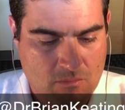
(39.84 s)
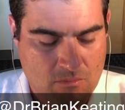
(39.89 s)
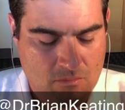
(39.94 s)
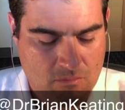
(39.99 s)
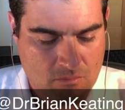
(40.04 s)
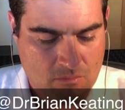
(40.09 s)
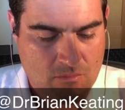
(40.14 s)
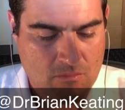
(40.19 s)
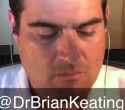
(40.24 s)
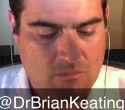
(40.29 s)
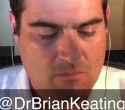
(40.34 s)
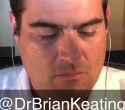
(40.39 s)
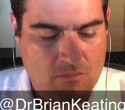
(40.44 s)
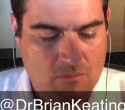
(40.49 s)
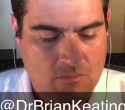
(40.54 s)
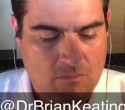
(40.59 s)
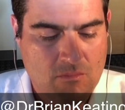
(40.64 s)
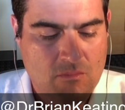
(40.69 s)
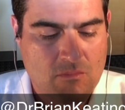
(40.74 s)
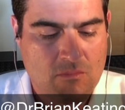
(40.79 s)

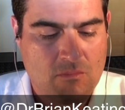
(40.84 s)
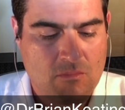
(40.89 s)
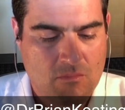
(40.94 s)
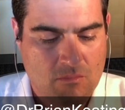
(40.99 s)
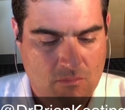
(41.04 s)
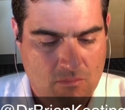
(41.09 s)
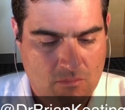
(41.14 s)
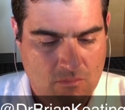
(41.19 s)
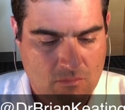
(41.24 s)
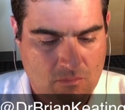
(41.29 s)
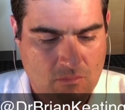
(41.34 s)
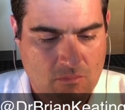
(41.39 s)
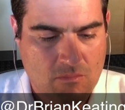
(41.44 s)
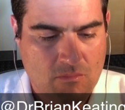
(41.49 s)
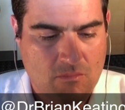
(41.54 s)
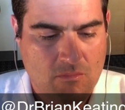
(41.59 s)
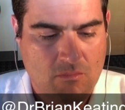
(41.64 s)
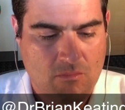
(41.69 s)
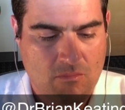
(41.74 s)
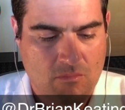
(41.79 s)

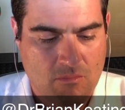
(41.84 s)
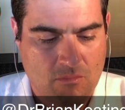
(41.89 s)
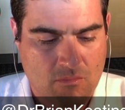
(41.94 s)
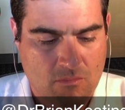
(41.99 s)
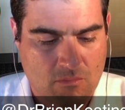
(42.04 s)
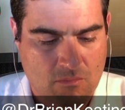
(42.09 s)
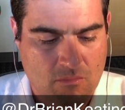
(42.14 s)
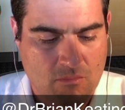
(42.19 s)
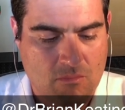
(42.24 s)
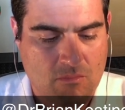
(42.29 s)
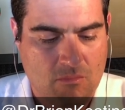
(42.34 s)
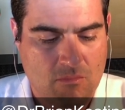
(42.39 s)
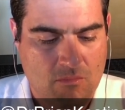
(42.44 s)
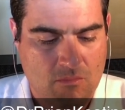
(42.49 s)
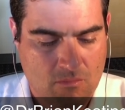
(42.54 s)
(silent)